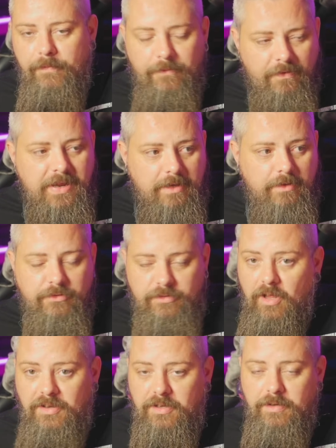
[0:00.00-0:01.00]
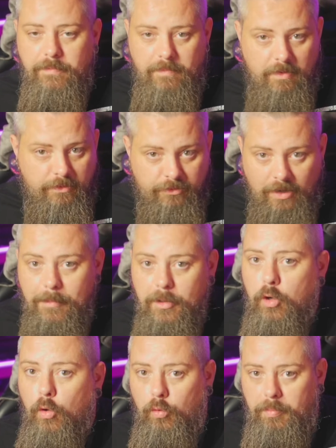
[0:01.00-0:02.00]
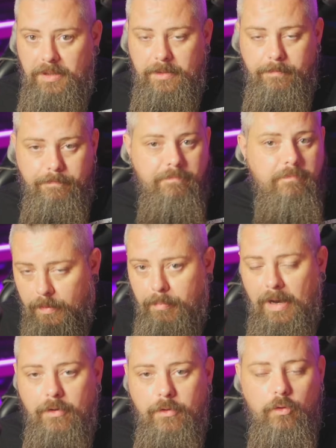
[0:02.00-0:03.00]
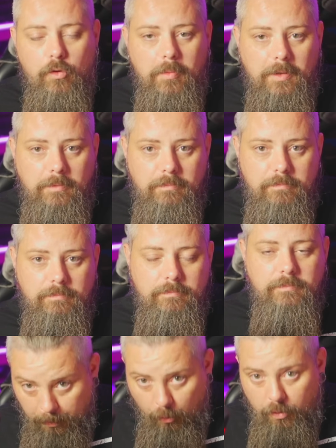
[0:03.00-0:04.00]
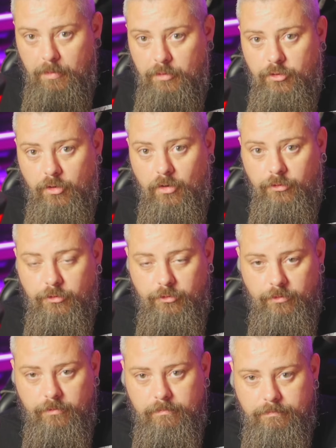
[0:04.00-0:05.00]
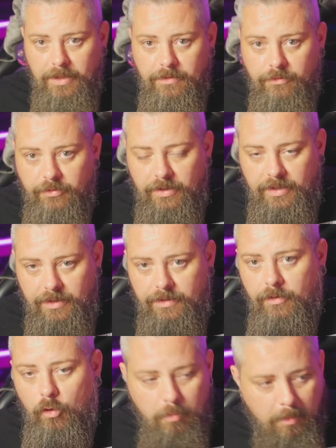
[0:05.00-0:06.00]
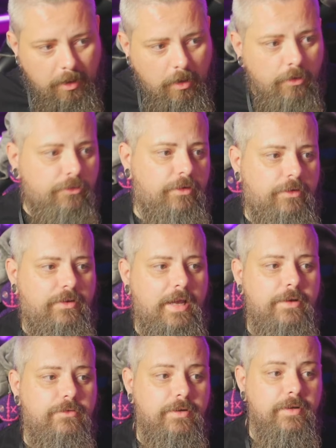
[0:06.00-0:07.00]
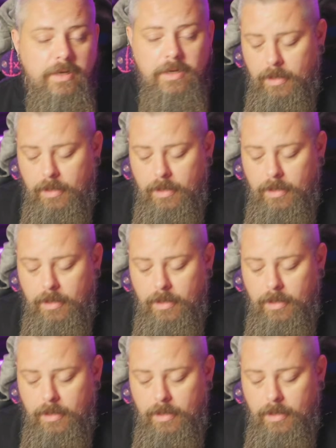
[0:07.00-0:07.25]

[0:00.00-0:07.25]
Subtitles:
Fakers like Sam and Colby, Twin Paranormal, Exploring with Josh, Mindseed, Oh My Gosh, etc.